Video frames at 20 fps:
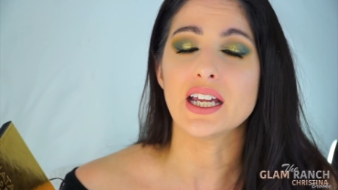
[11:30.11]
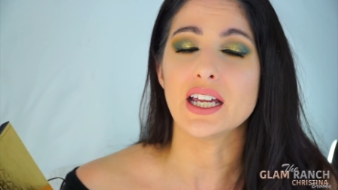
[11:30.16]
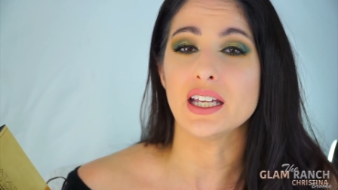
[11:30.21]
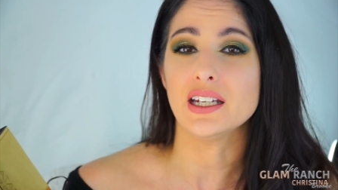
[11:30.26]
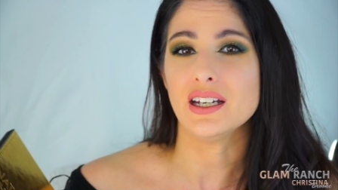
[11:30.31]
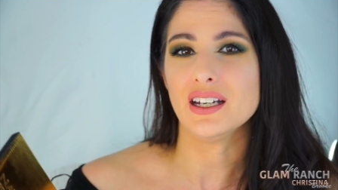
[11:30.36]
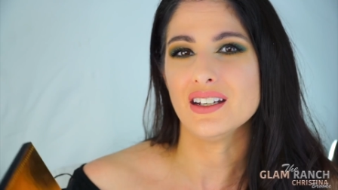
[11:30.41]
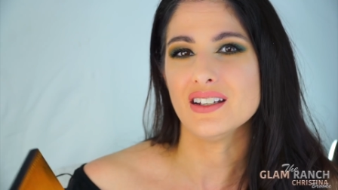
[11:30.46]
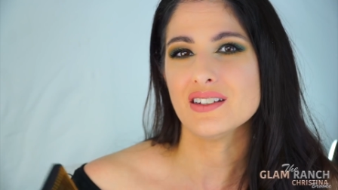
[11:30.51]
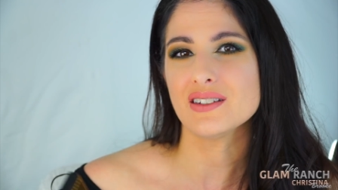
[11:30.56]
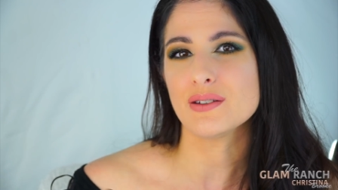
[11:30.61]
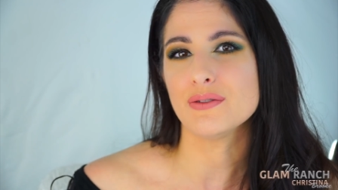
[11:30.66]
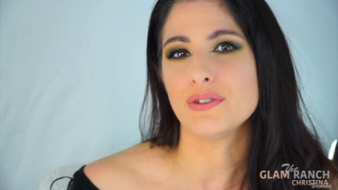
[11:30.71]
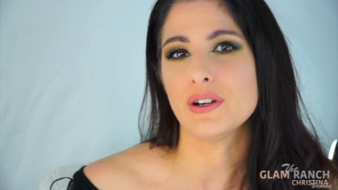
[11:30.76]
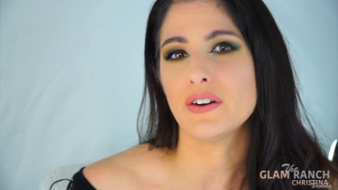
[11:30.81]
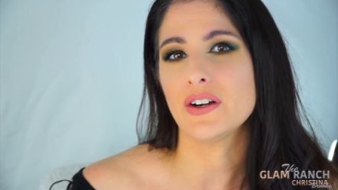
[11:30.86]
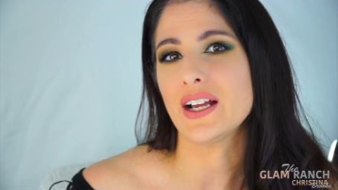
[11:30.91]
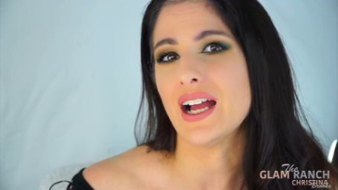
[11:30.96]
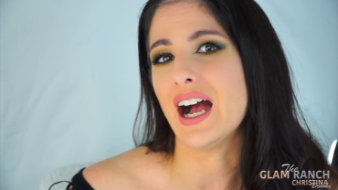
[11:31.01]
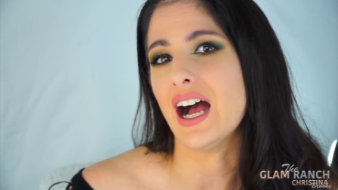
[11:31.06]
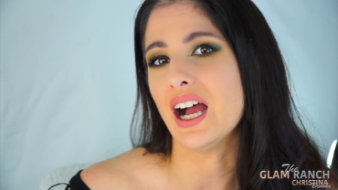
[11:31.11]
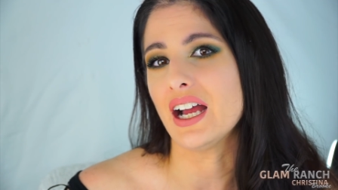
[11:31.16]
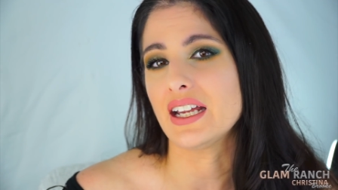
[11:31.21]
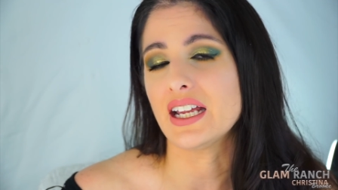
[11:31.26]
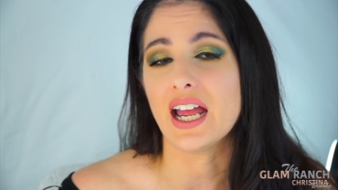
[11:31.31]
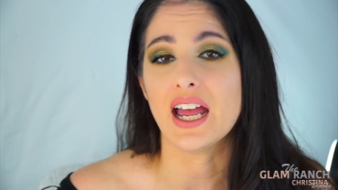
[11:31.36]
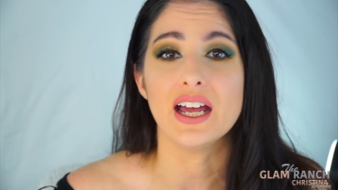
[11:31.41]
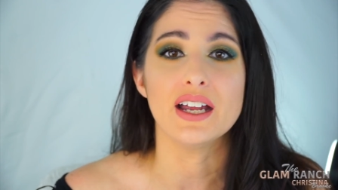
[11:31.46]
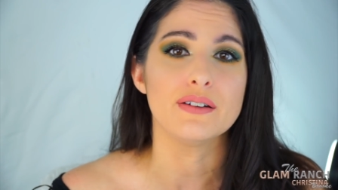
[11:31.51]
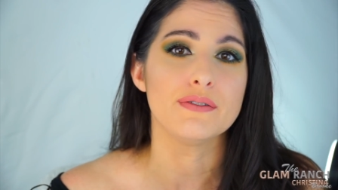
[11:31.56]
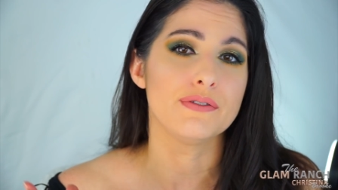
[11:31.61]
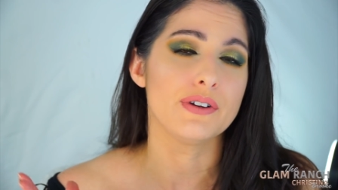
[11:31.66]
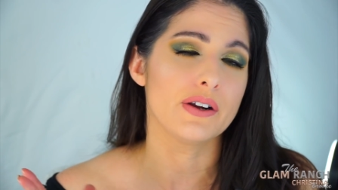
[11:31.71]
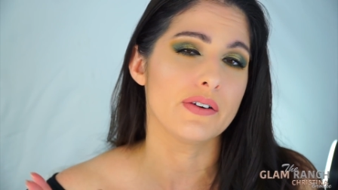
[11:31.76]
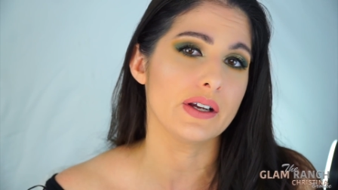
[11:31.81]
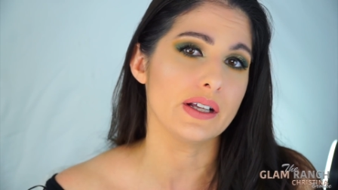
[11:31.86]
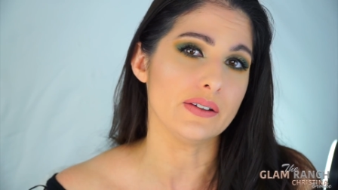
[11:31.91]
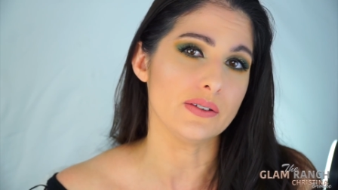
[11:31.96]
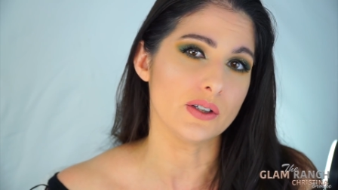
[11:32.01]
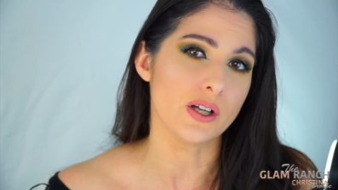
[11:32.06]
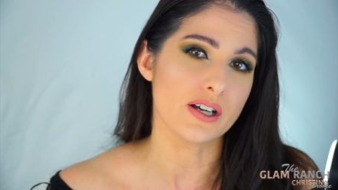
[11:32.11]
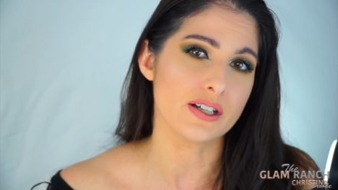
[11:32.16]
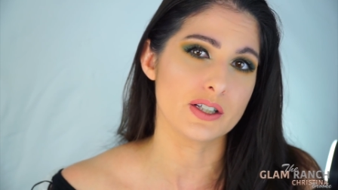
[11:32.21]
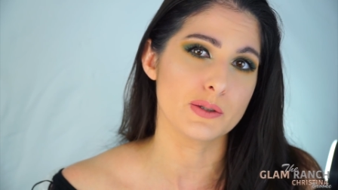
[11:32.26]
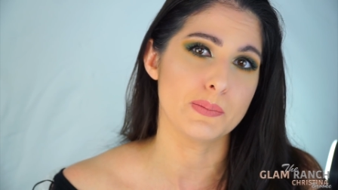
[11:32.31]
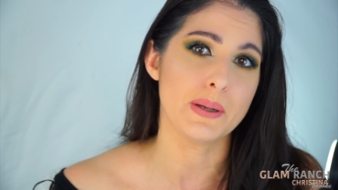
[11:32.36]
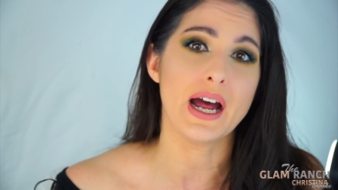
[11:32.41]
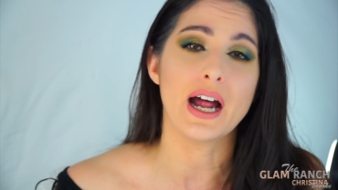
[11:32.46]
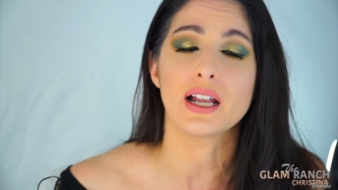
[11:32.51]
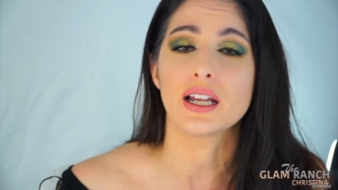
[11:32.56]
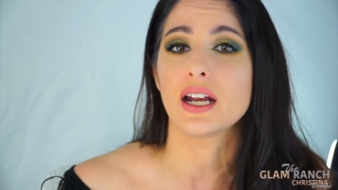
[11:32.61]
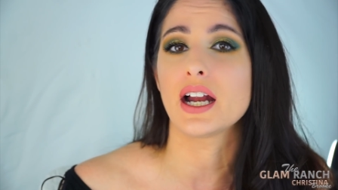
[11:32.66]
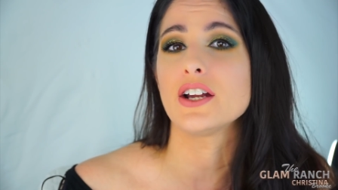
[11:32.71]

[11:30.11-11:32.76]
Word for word: It is a very high-end, very luxe palette.